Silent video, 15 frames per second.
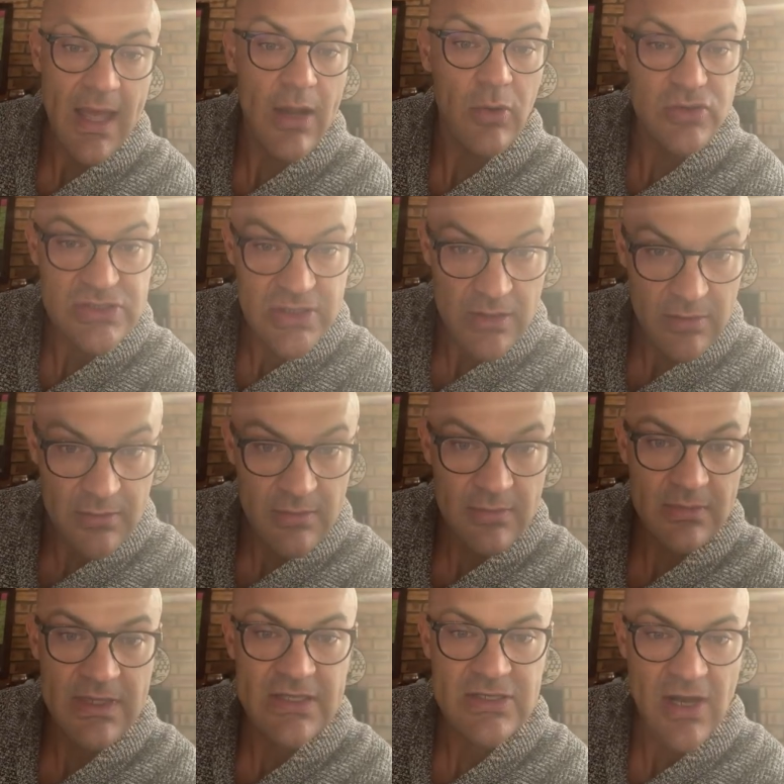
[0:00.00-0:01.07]
and also
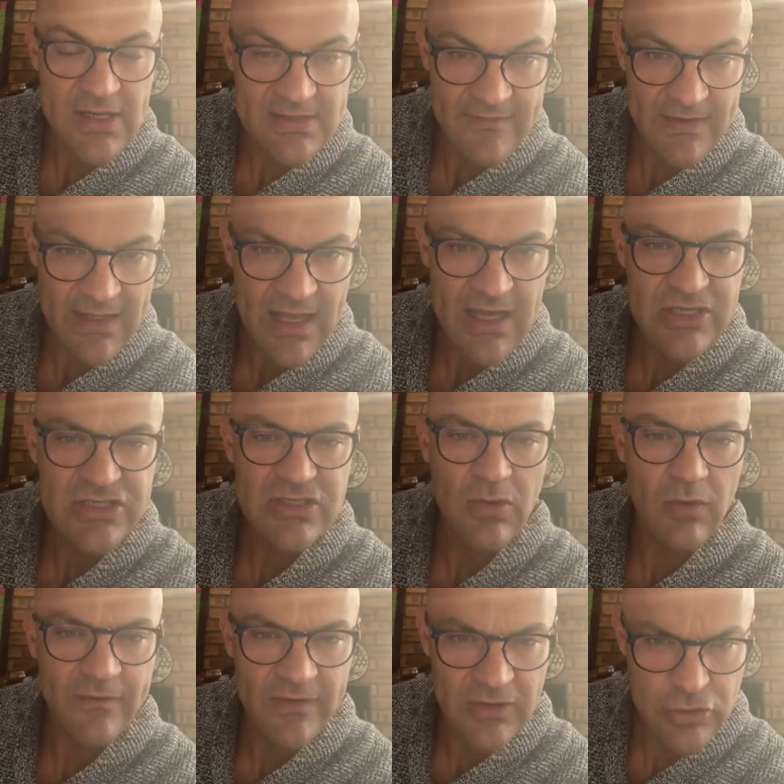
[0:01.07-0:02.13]

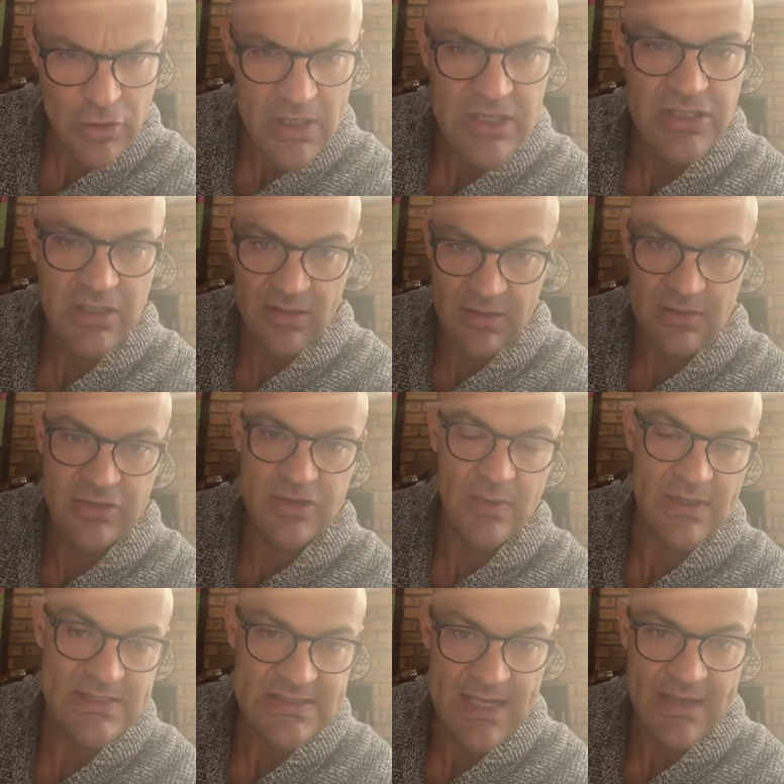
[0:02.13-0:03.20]
detoxification or filtration, should
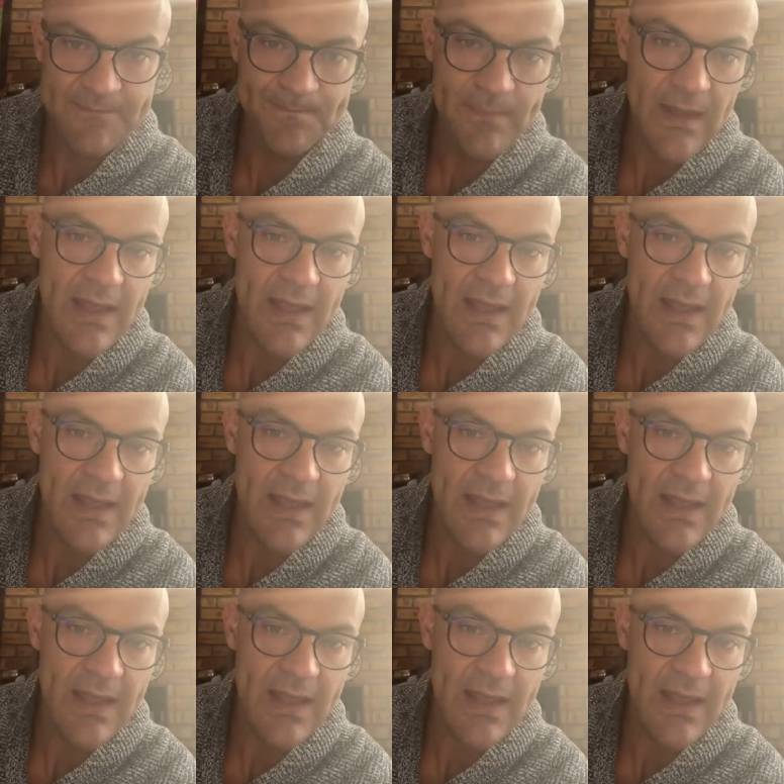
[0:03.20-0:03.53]
we say,